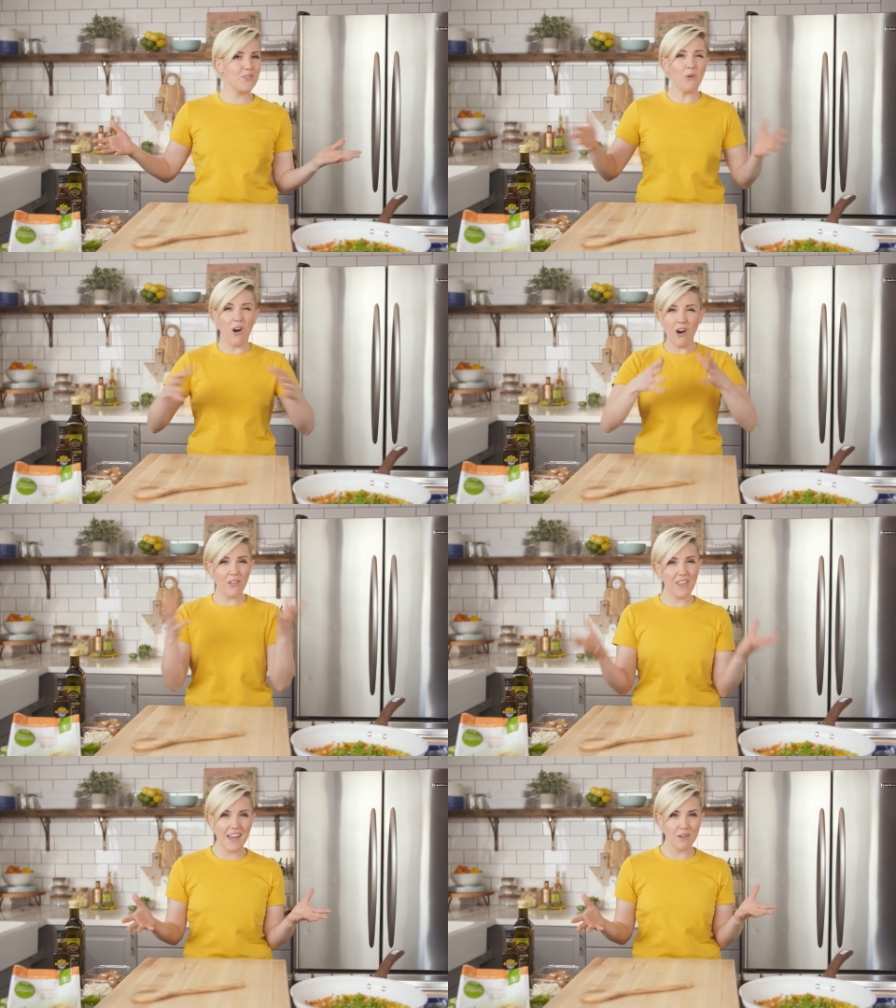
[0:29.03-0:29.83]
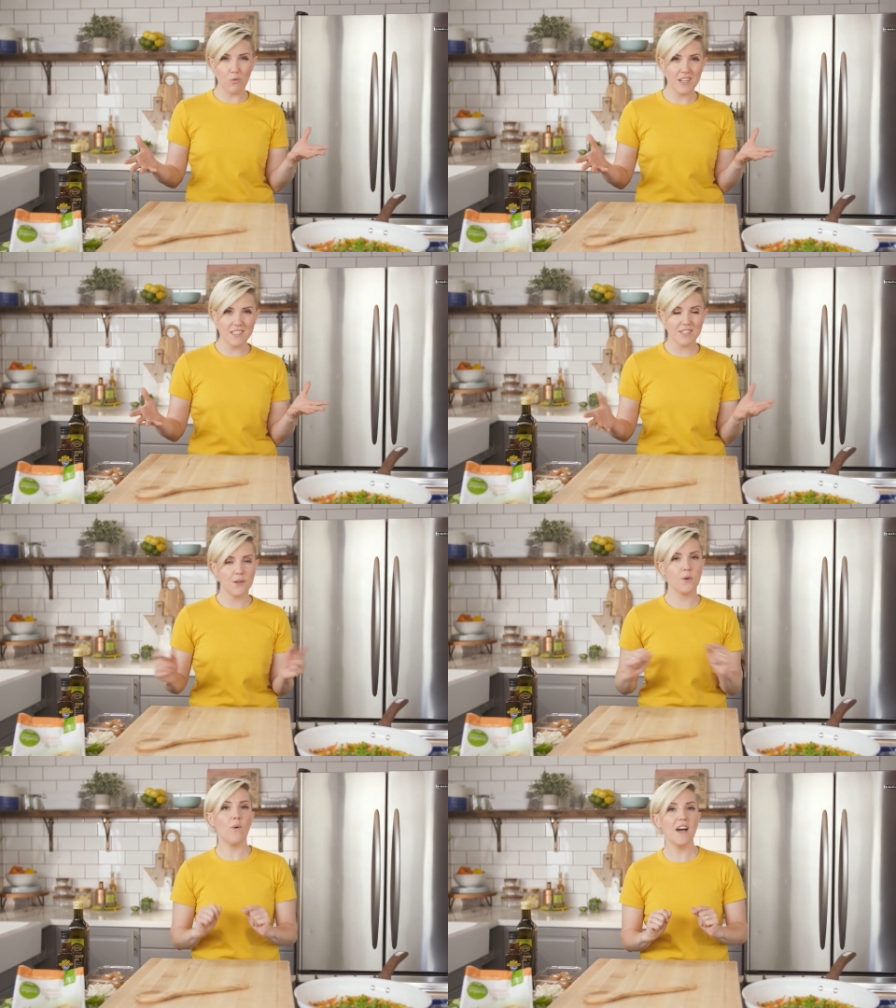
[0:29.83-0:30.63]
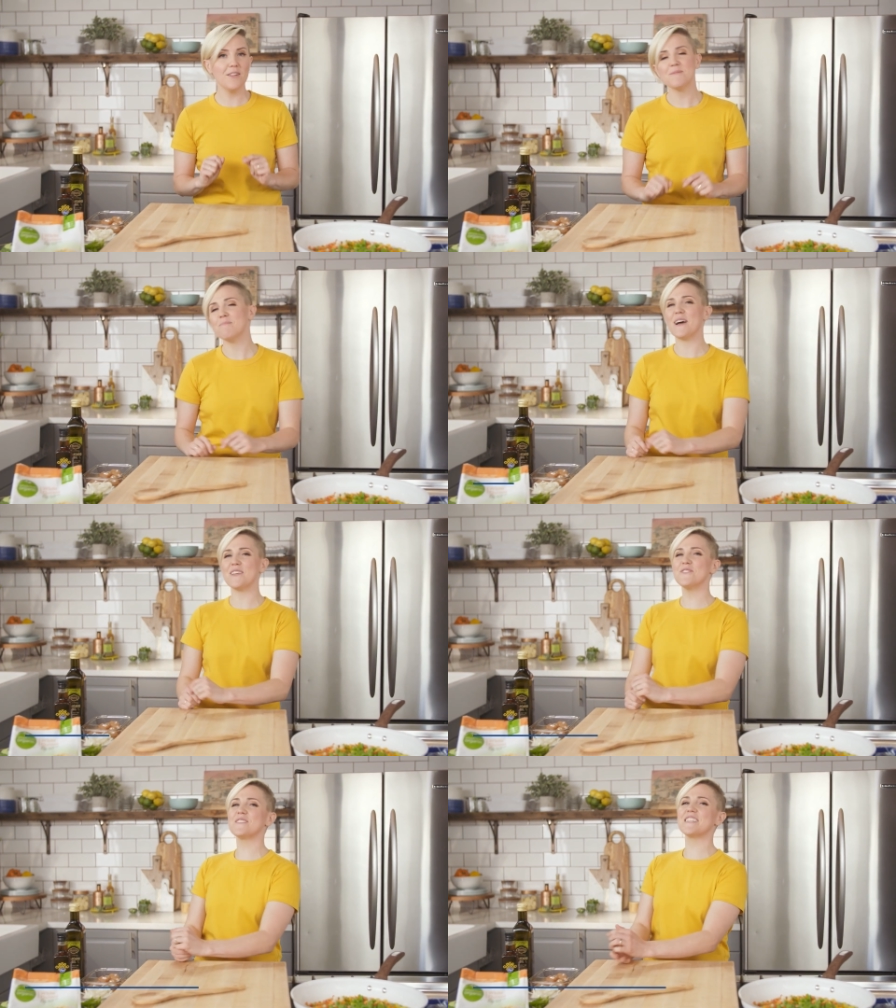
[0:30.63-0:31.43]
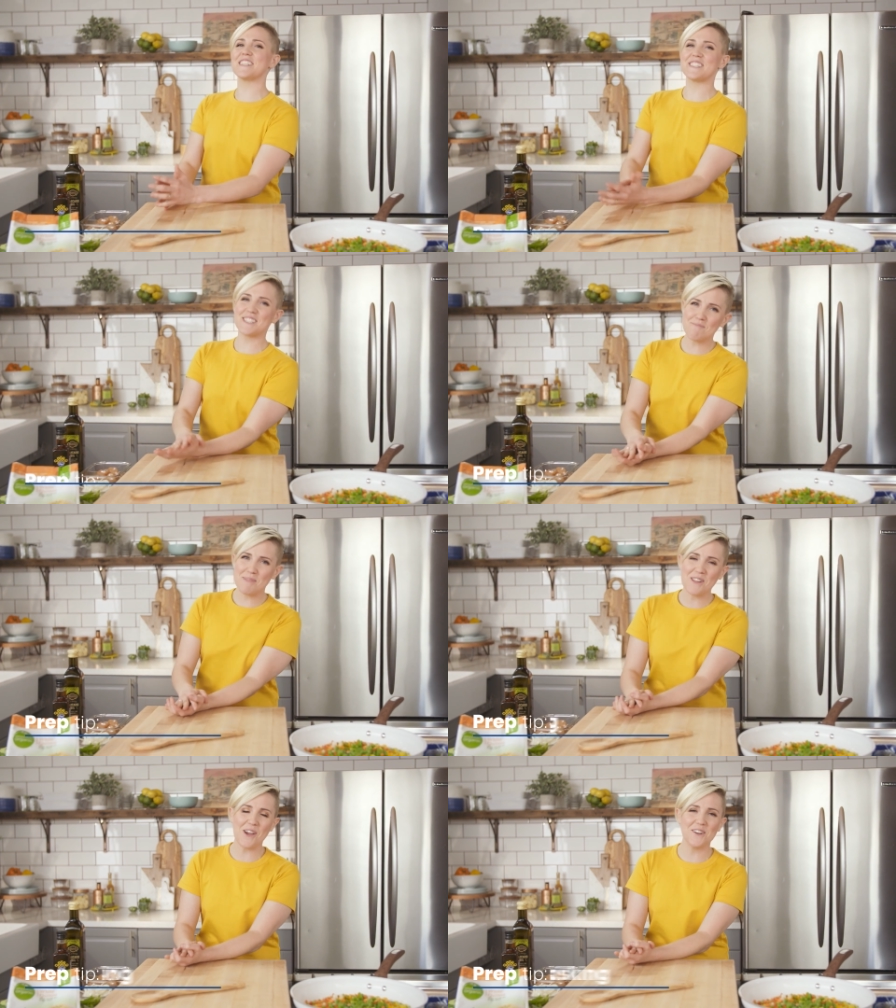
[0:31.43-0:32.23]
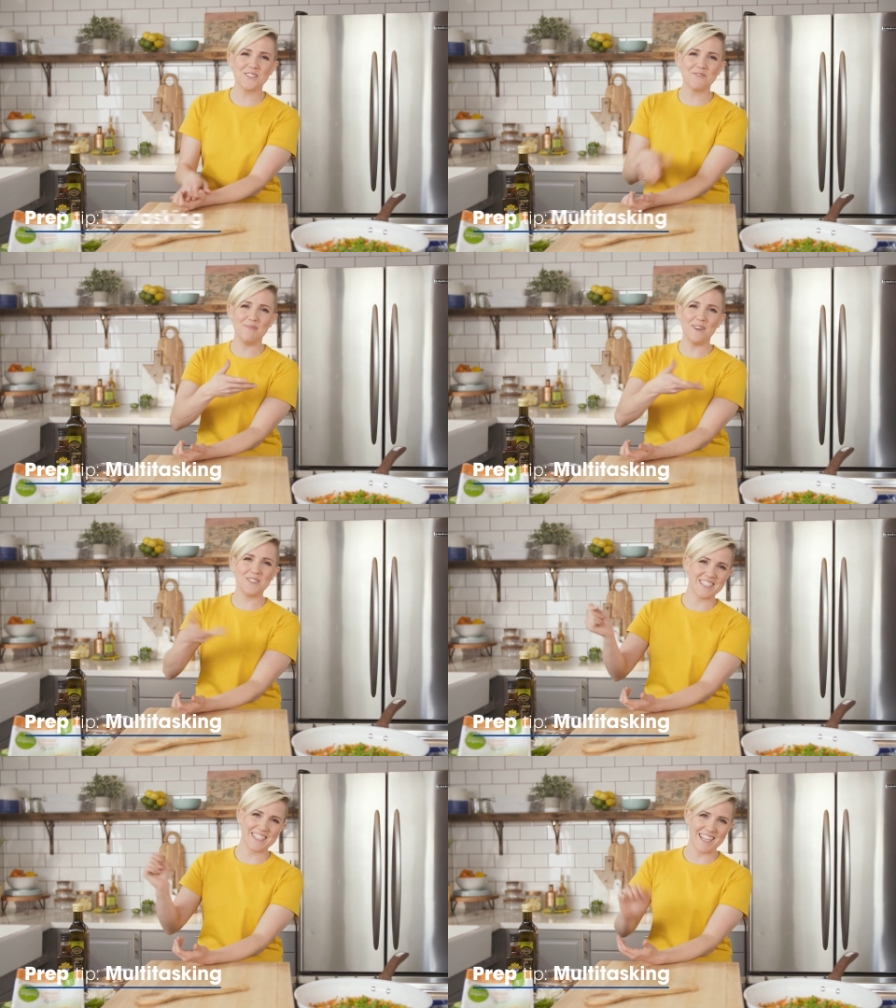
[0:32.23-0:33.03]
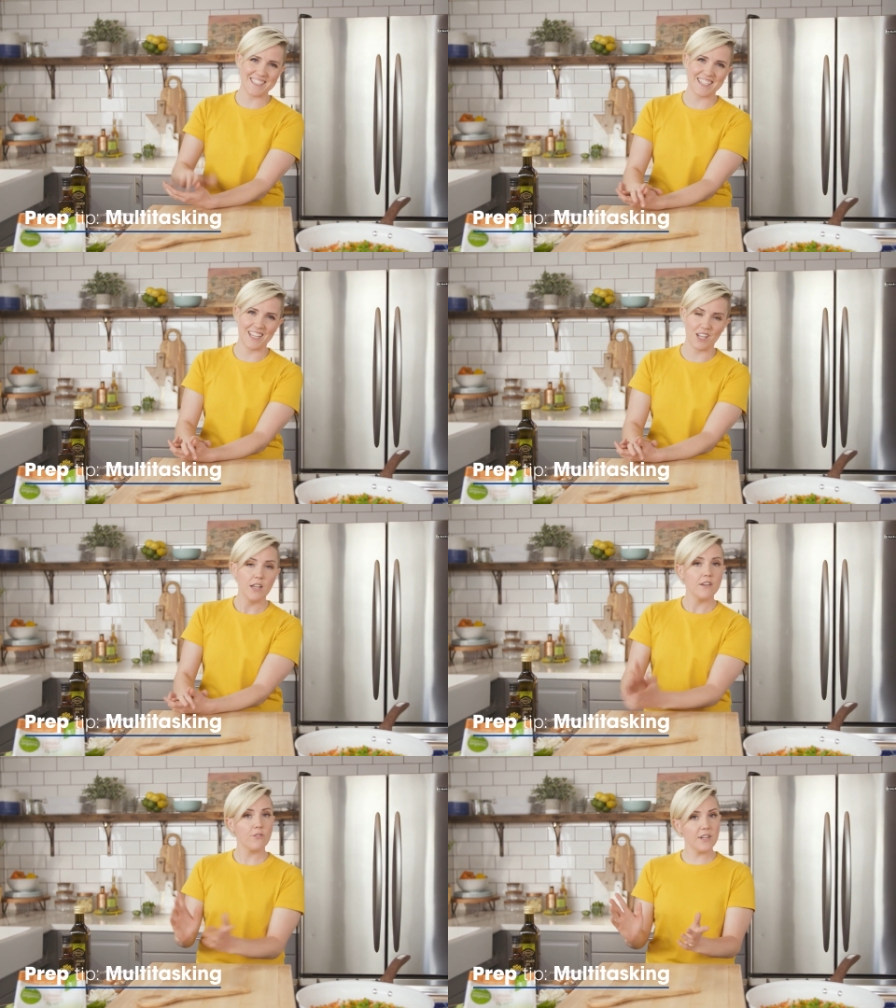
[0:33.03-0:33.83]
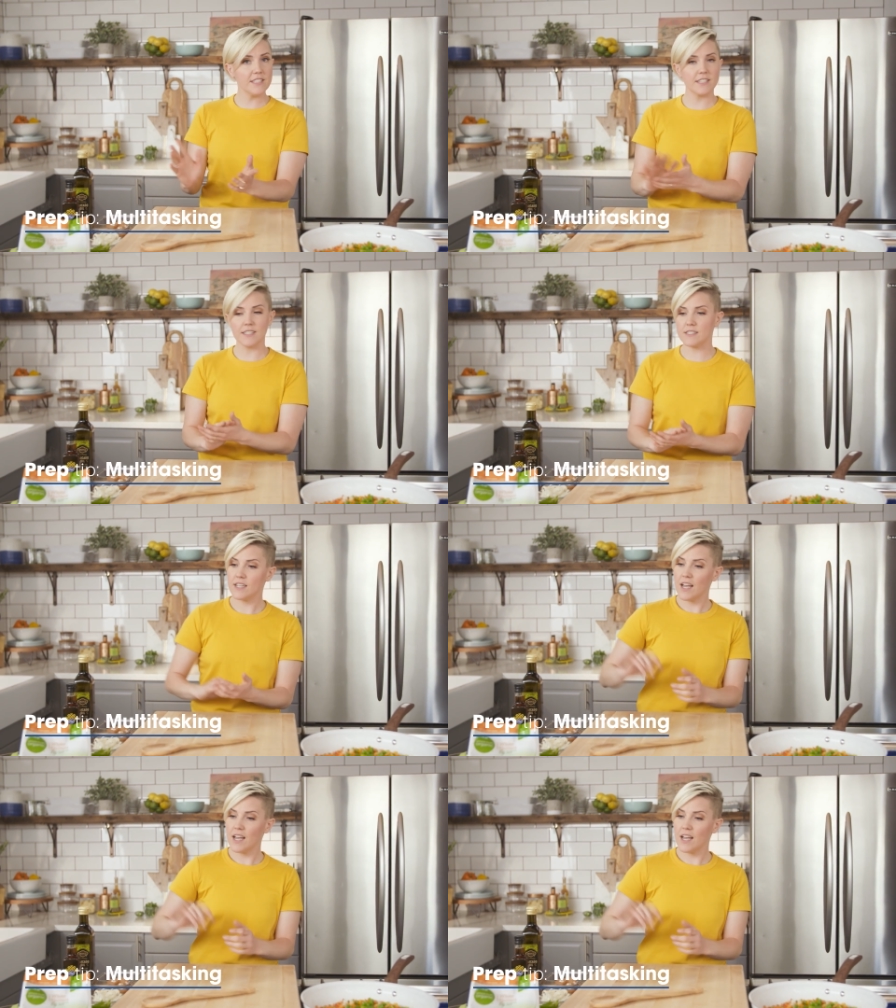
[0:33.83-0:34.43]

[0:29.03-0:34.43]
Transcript: do all that at once? Well, by using the simple art of multitasking. For instance,